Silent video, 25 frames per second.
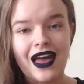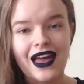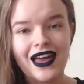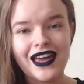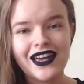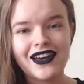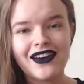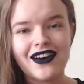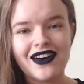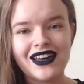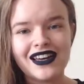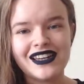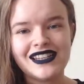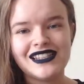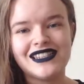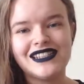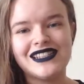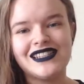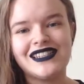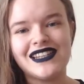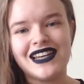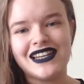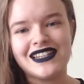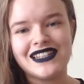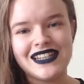Hey guys,
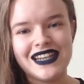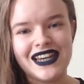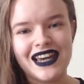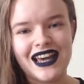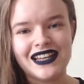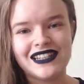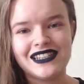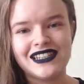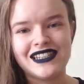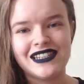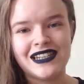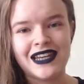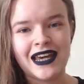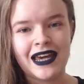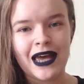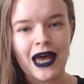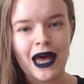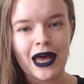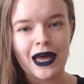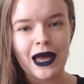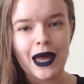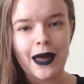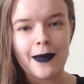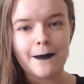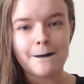it's Eddie and today
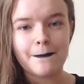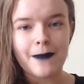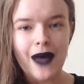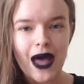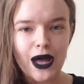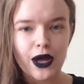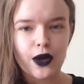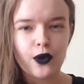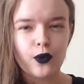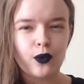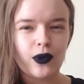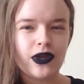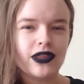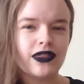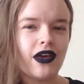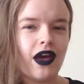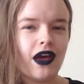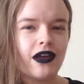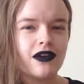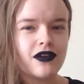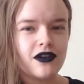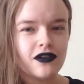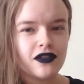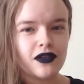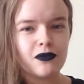I am back with
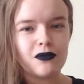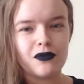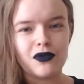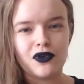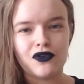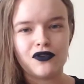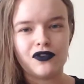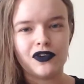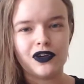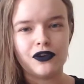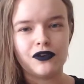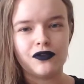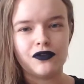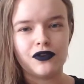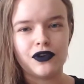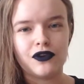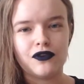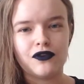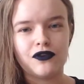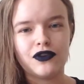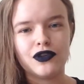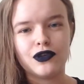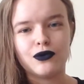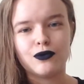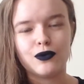another movie
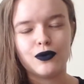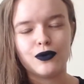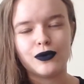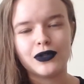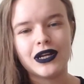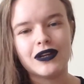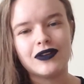review for you all.